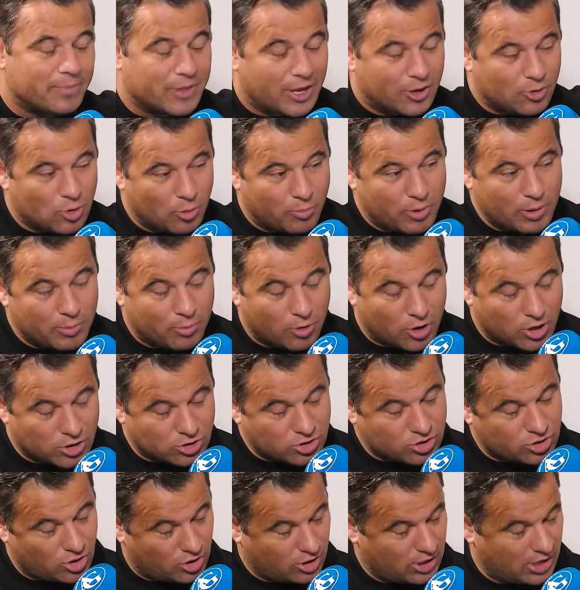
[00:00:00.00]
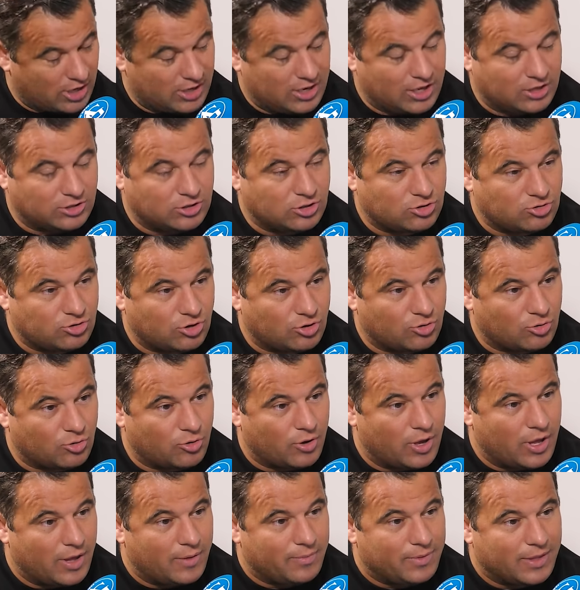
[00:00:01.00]
I know people yeah. are stuck in the industry
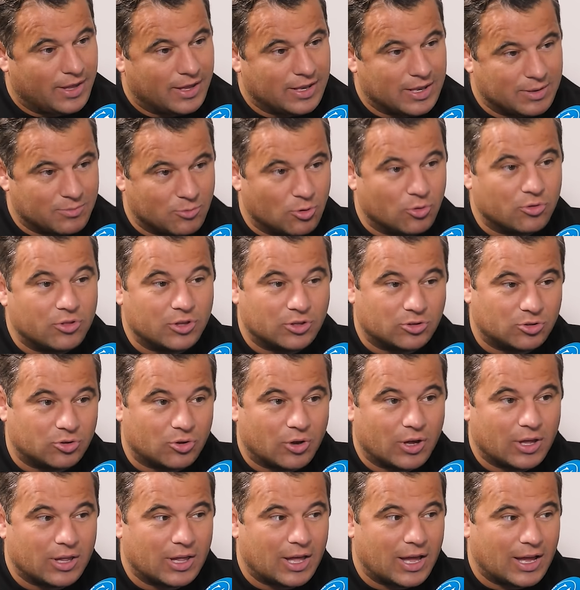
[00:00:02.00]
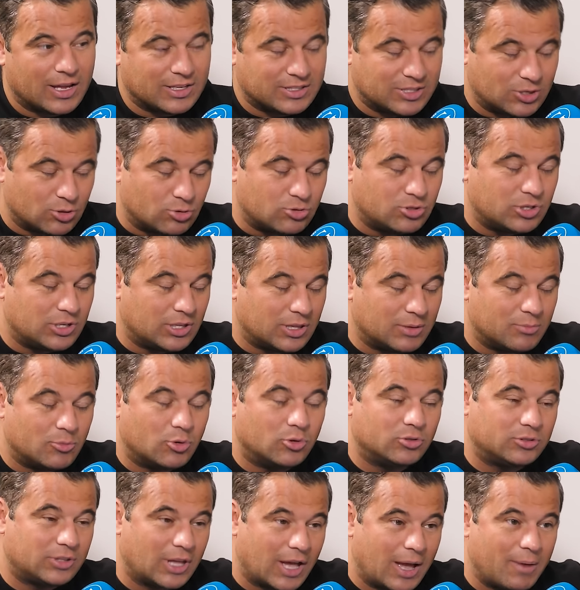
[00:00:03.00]
though, and the more they do it, I do see the
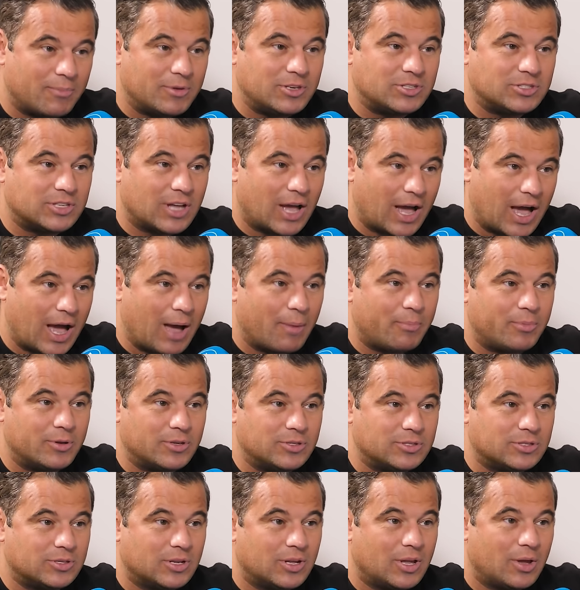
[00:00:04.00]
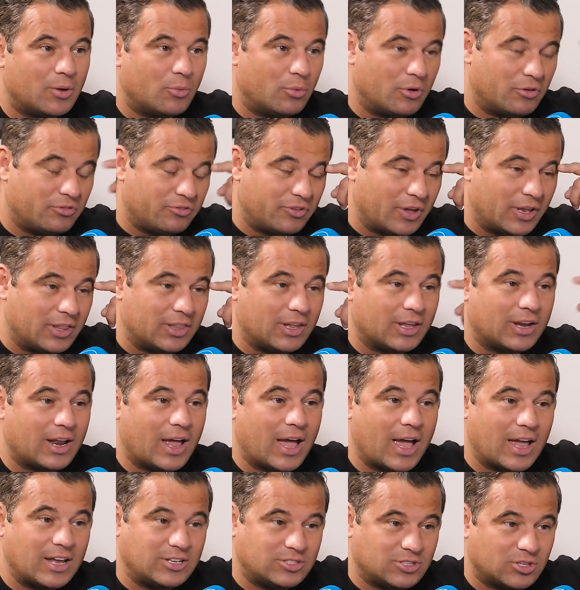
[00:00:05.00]
more damage that mm. happens within their
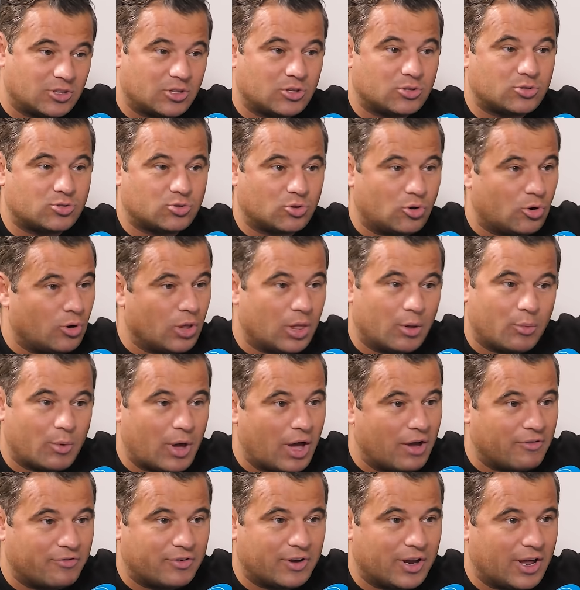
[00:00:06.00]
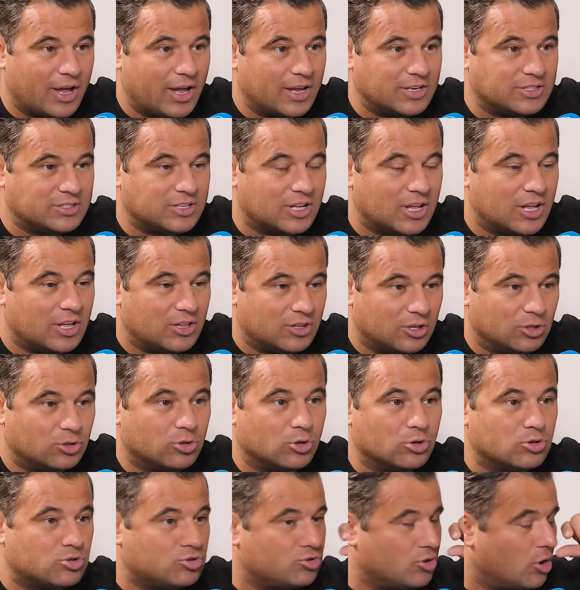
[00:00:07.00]
eyes or their soul or whatever it is. Yeah. They
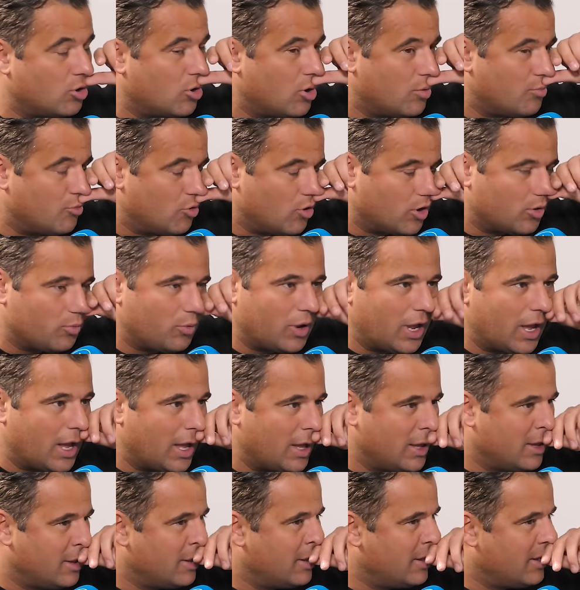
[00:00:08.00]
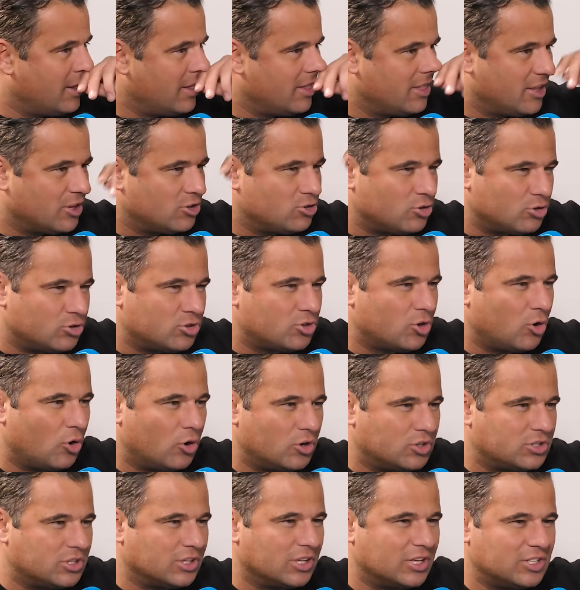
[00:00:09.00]
do struggle more where they're just
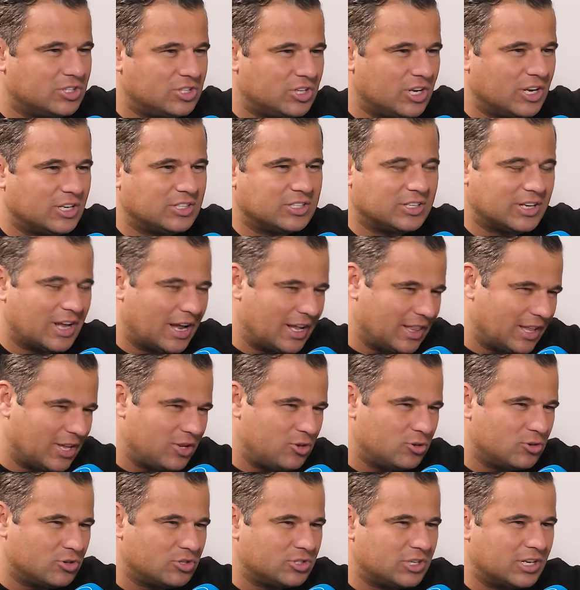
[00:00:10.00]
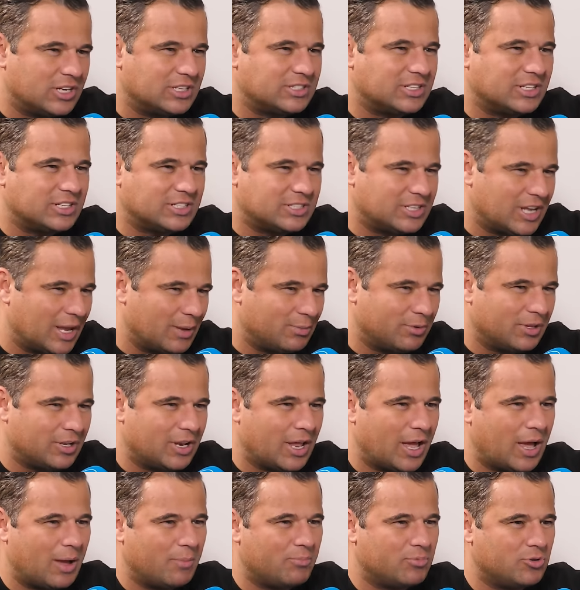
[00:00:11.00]
constantly chasing that. And like you say, it's accepting
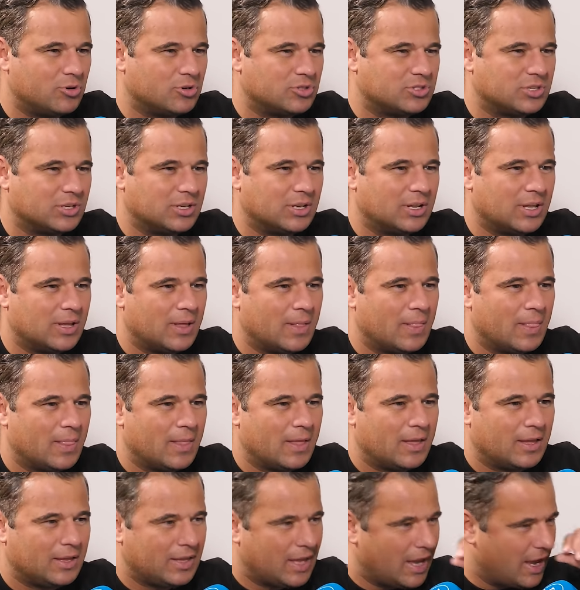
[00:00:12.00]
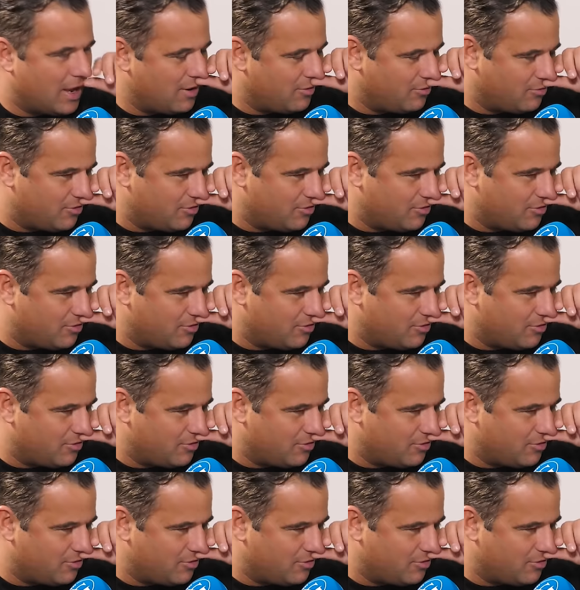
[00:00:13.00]
that abuse and getting